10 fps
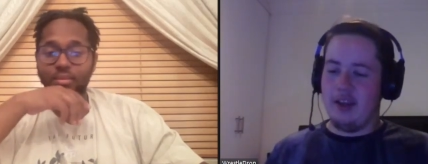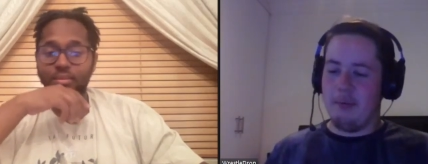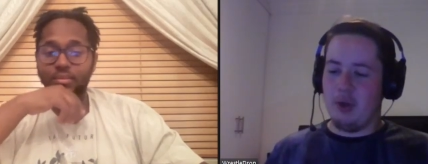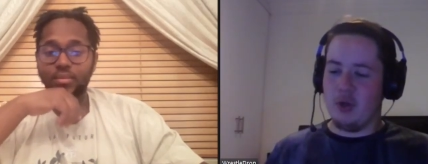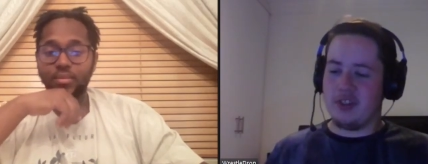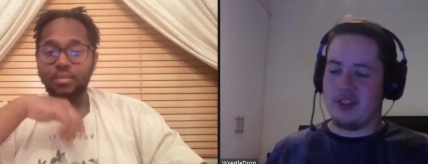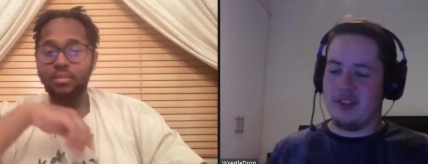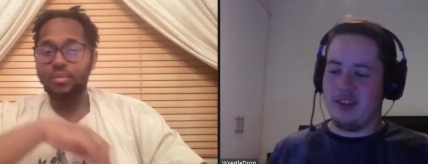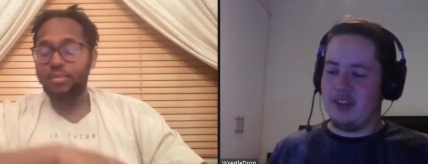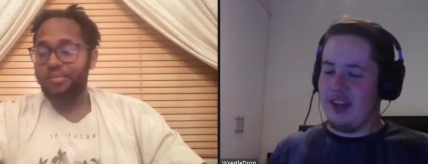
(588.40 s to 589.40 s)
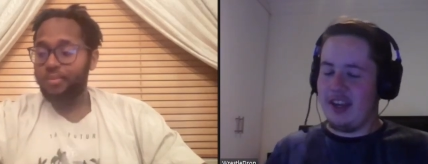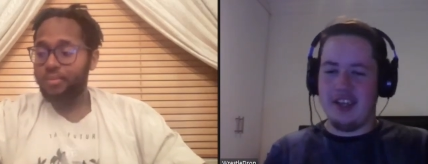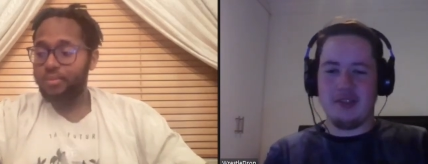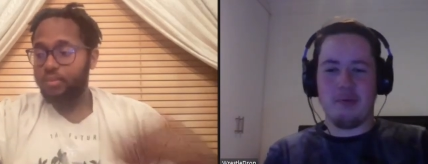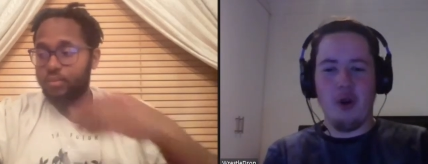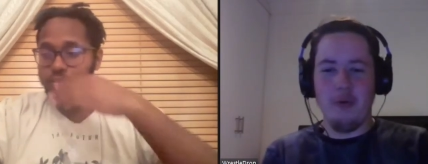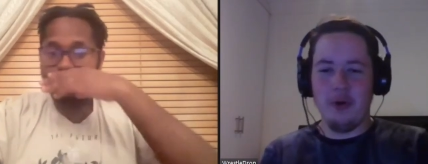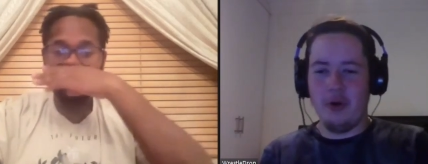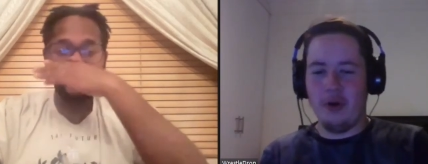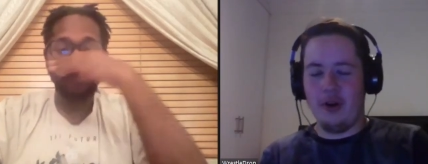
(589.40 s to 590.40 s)
Speaker 1: Because his
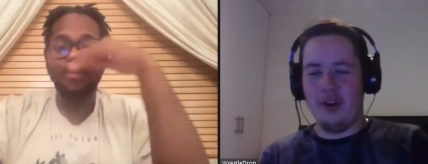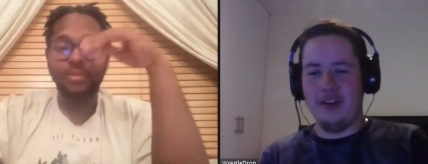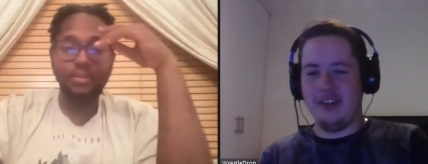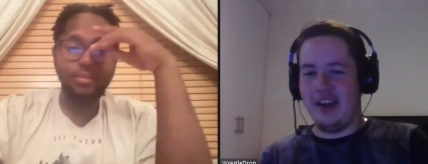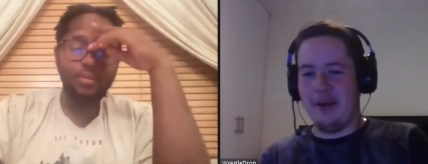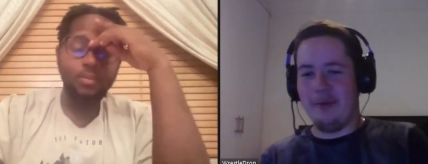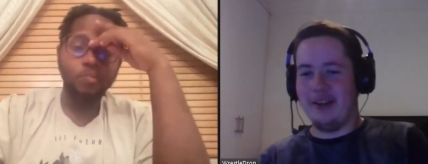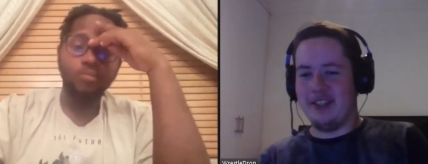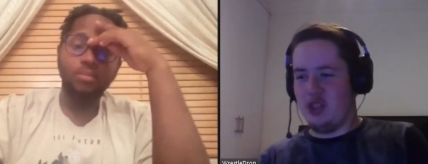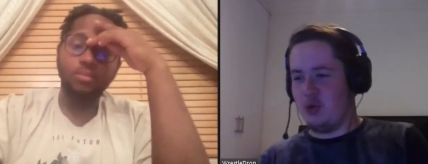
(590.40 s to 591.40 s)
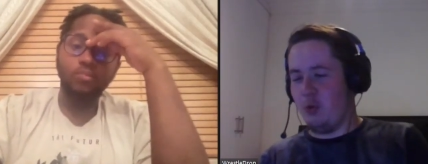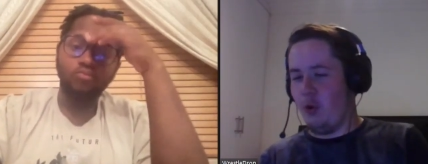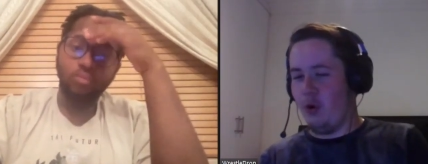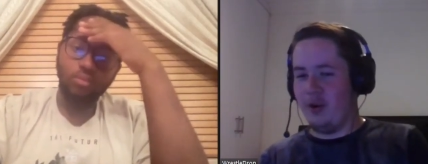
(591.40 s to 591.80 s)
promo on Dynamite, he swore